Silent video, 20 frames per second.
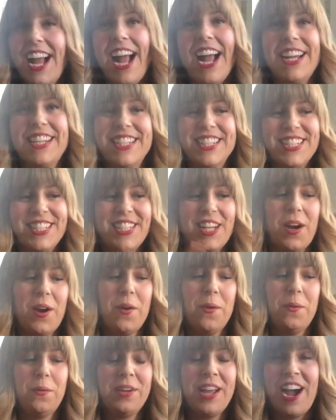And
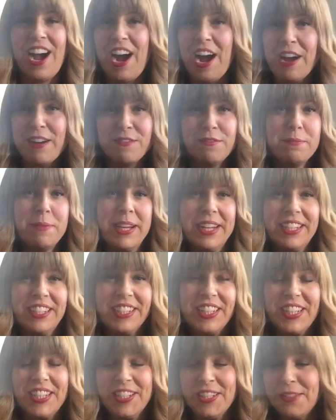so, yeah, I've
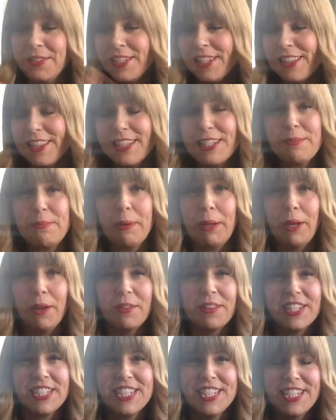been using this pillow.
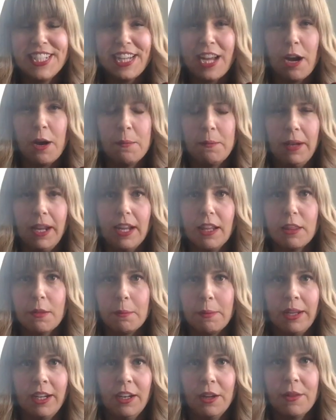This is now like the
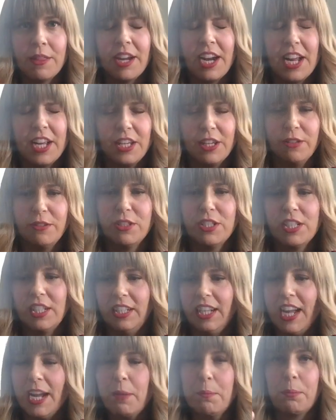pillow that I use to
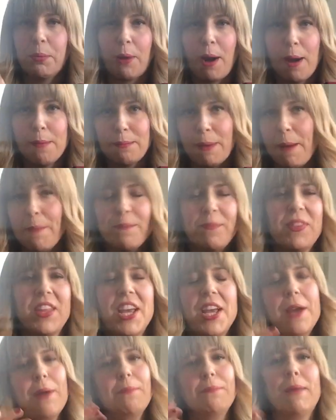like prop up
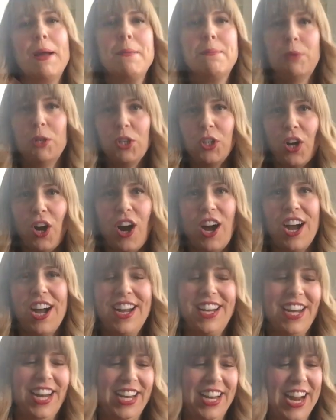my book
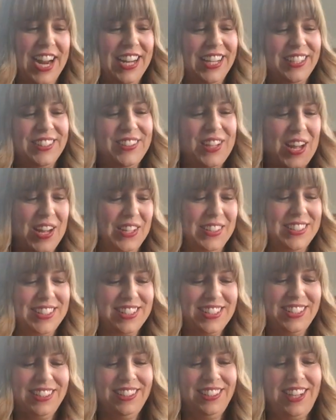on and I'll,
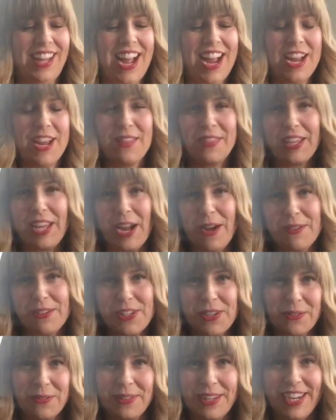I'll lie on the couch
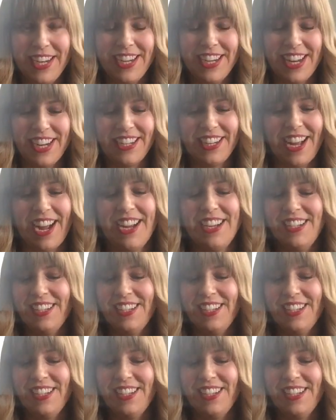and read and I